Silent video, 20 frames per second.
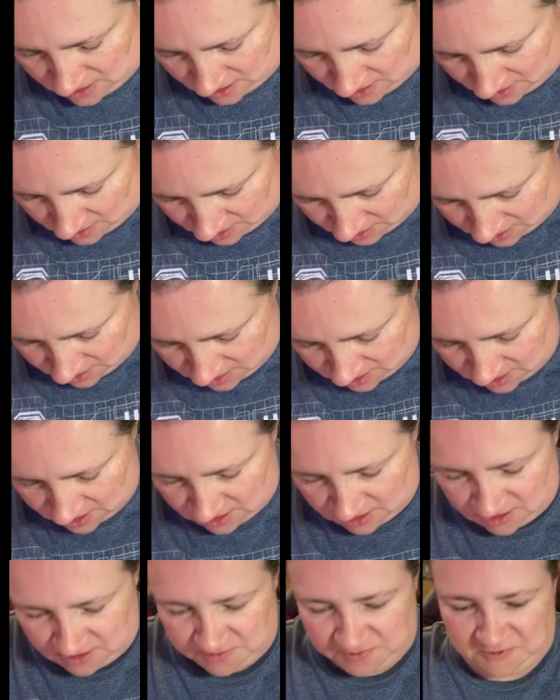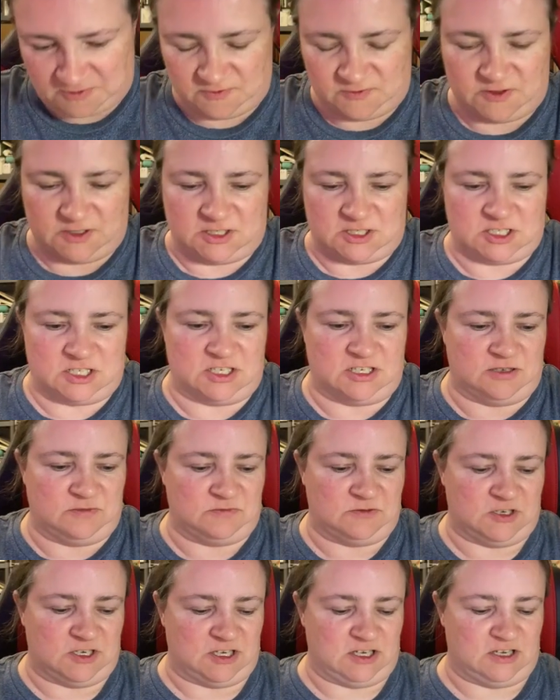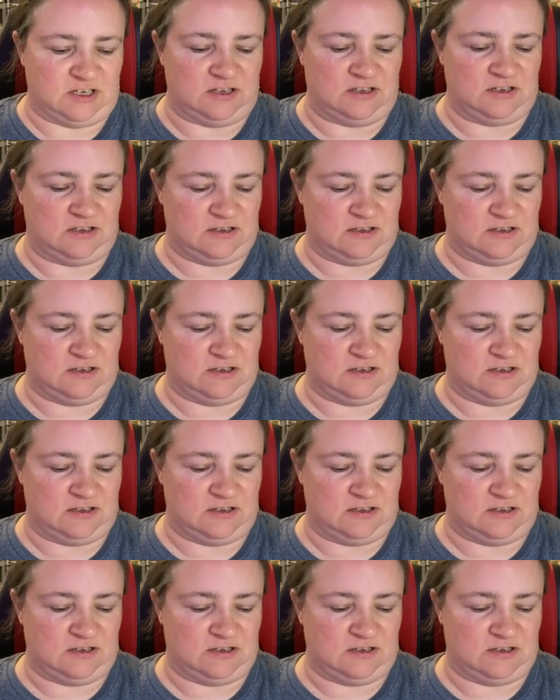on top of the chimney